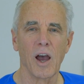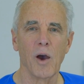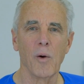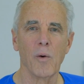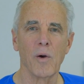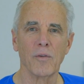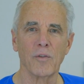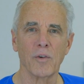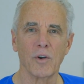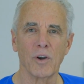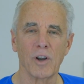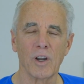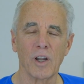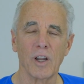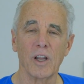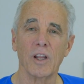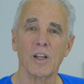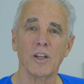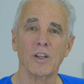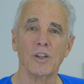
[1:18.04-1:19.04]
However,
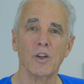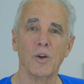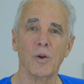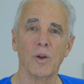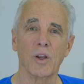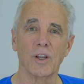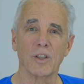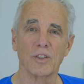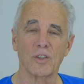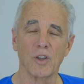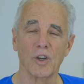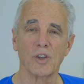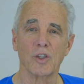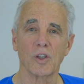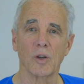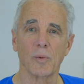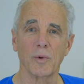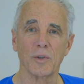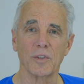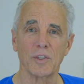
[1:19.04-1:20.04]
during a
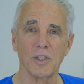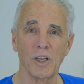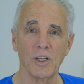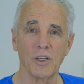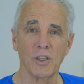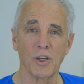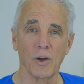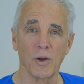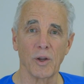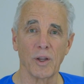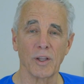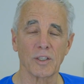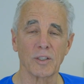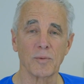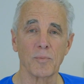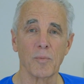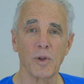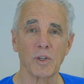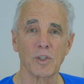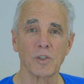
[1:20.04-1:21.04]
surgical procedure,
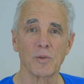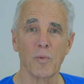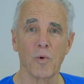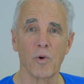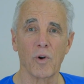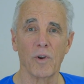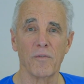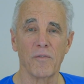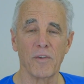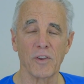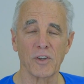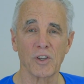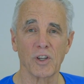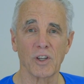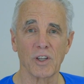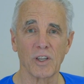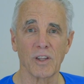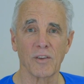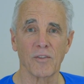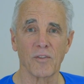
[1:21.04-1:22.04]
it's much more
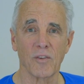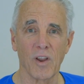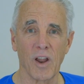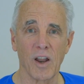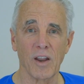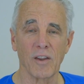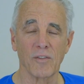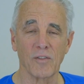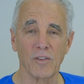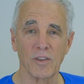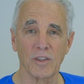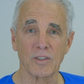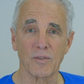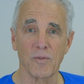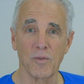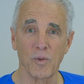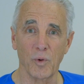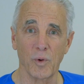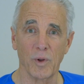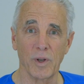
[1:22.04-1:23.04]
efficient if a lot of this
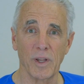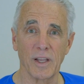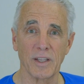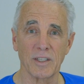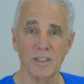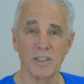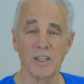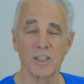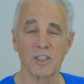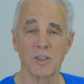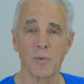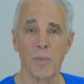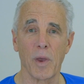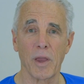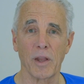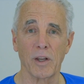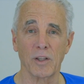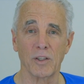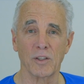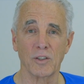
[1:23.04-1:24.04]
fluid has
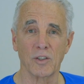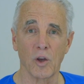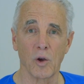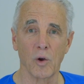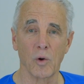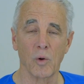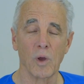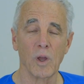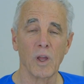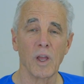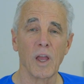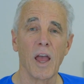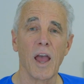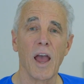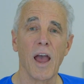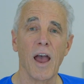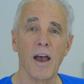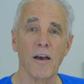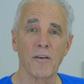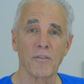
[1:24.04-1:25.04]
dissipated. So
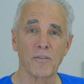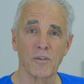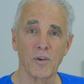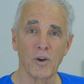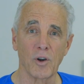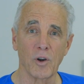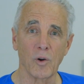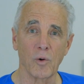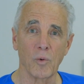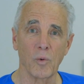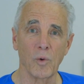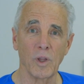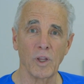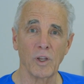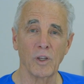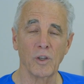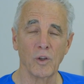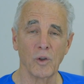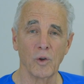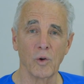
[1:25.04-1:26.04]
after
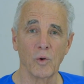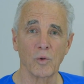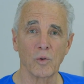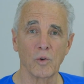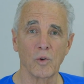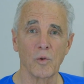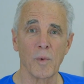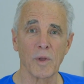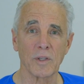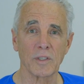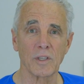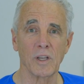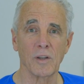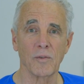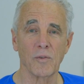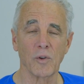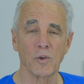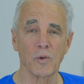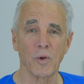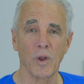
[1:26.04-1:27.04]
we do tumescent
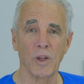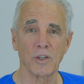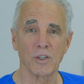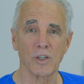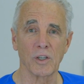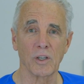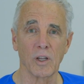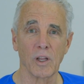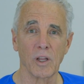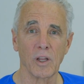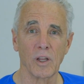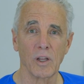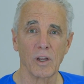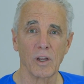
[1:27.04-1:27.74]
infiltration,